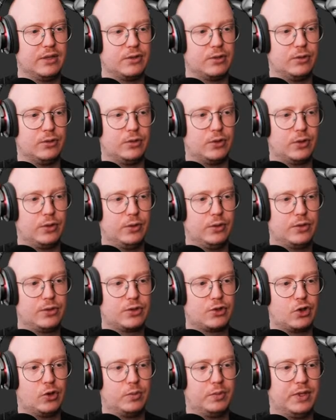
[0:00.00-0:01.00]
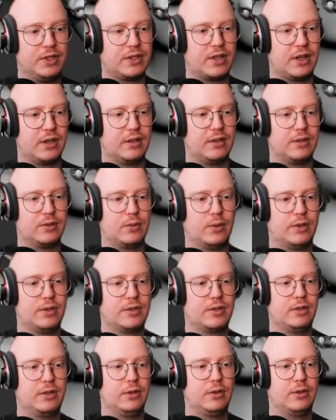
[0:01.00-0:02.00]
is you, you, you just sculpt these kind of things
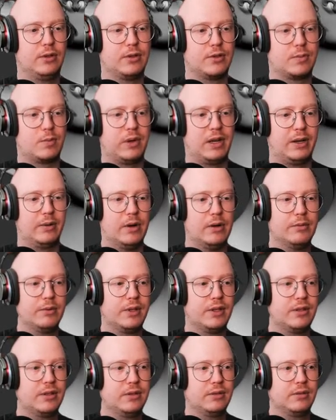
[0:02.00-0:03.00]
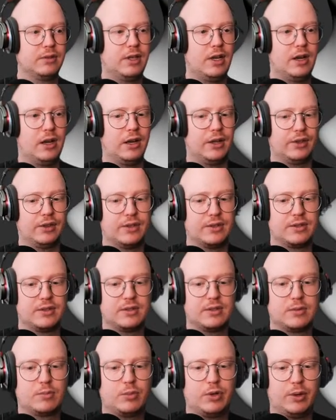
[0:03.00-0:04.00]
once and you can just play around with it. Kind of like this.
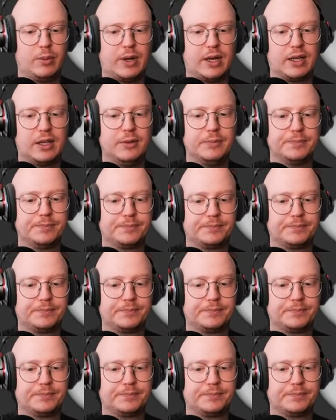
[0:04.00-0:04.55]
It's pretty wacky.